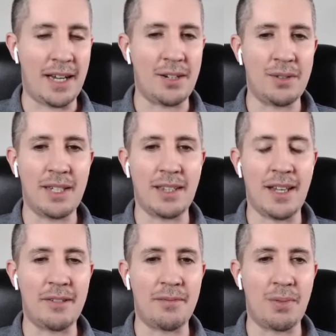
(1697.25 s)
I don't think a
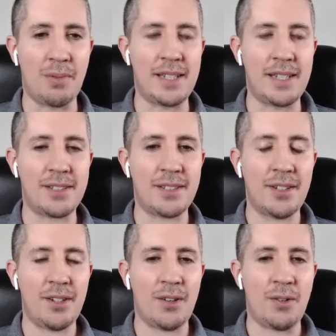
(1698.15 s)
lot of brands
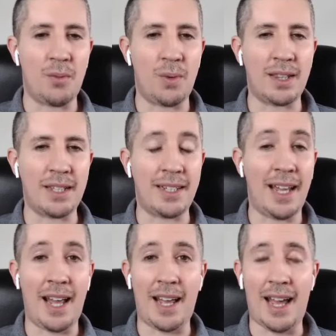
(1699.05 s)
really
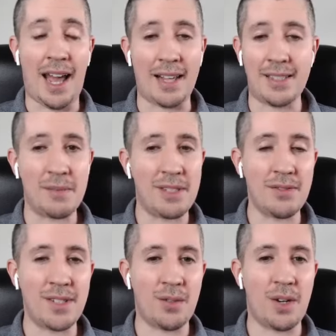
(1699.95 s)
ask
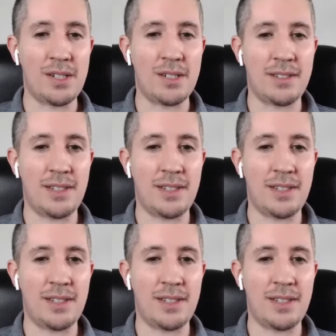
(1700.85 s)
themselves that question.